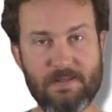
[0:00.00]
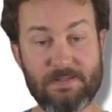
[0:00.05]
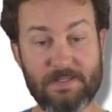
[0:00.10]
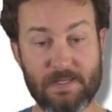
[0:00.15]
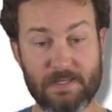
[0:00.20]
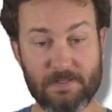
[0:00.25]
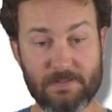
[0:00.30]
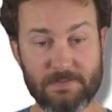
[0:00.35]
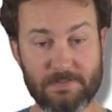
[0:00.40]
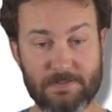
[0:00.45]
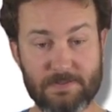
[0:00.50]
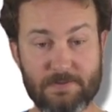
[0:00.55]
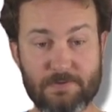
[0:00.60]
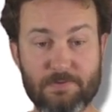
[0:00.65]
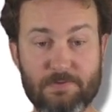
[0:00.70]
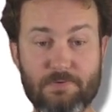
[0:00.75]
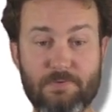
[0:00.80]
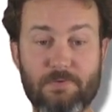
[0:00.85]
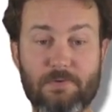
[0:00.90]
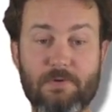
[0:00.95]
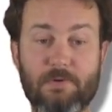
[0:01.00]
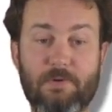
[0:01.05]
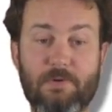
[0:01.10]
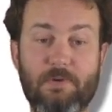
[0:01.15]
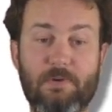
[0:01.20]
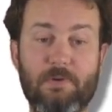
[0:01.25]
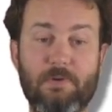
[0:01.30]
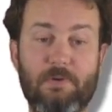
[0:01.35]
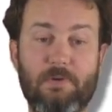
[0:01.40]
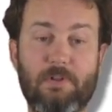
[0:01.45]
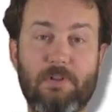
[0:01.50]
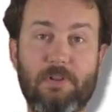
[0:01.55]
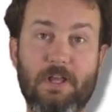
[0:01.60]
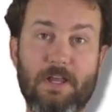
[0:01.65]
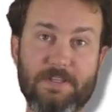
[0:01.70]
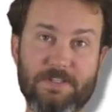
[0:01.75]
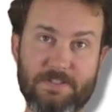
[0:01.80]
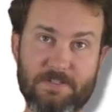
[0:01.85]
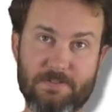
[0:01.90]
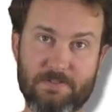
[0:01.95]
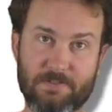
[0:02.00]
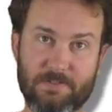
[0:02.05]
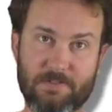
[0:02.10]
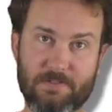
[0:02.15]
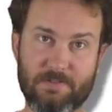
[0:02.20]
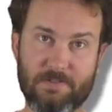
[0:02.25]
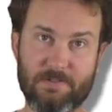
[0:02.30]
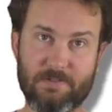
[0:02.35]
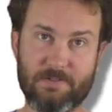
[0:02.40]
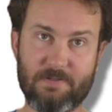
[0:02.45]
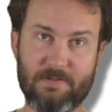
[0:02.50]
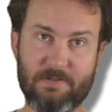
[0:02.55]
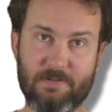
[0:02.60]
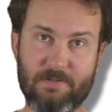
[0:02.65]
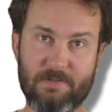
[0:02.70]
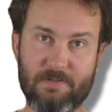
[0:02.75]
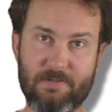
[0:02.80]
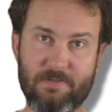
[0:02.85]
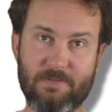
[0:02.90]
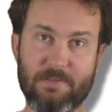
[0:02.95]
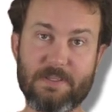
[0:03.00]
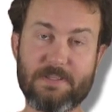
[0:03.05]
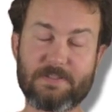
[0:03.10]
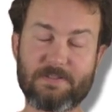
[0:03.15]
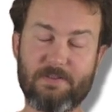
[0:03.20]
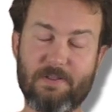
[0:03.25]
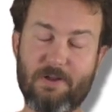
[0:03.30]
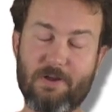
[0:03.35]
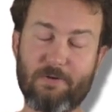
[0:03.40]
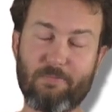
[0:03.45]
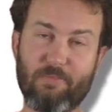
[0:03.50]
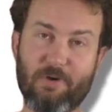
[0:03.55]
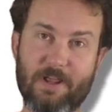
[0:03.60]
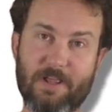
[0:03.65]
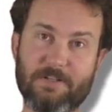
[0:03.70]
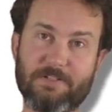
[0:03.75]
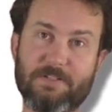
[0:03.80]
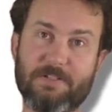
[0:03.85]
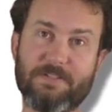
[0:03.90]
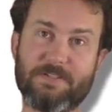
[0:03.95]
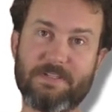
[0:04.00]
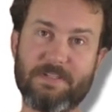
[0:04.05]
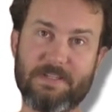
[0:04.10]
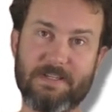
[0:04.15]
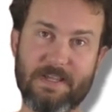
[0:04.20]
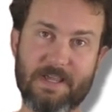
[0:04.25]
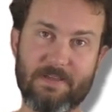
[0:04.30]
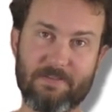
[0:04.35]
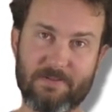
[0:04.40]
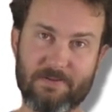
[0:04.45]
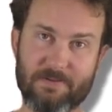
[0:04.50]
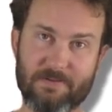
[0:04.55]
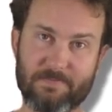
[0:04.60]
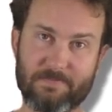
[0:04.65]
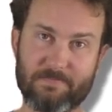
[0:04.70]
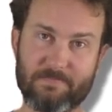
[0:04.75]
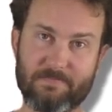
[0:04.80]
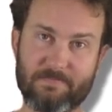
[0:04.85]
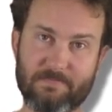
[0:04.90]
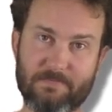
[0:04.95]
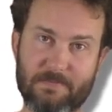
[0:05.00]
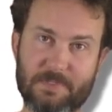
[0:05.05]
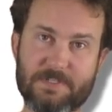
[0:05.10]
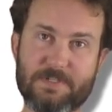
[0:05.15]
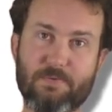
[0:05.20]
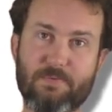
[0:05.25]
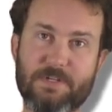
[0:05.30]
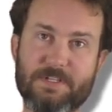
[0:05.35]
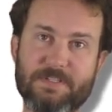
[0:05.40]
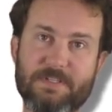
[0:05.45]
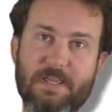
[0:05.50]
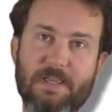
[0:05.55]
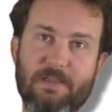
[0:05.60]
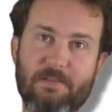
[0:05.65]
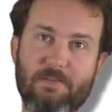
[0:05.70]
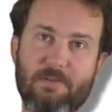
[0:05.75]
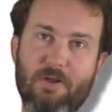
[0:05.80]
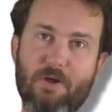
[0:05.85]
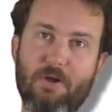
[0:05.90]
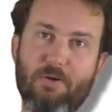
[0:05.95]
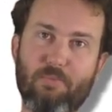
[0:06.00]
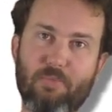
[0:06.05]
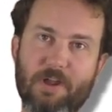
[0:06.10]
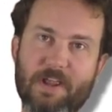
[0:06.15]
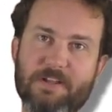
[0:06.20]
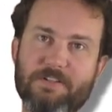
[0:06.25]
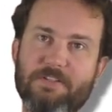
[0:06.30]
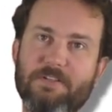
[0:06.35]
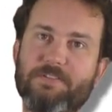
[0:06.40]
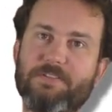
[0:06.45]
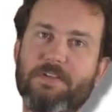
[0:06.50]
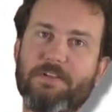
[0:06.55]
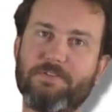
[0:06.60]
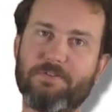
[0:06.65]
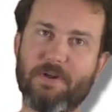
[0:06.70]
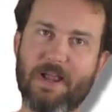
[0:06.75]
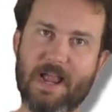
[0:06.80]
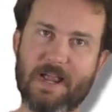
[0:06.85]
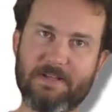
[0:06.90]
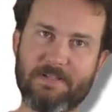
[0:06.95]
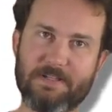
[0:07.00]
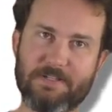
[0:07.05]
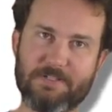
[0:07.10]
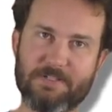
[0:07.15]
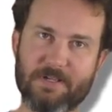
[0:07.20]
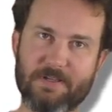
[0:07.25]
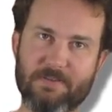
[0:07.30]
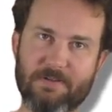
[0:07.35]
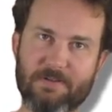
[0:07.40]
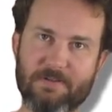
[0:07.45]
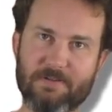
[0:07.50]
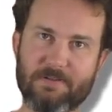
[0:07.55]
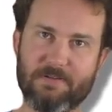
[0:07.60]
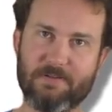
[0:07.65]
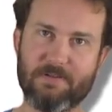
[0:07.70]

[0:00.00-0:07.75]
tend to cluster these long branches together. So we say long branches attract each other.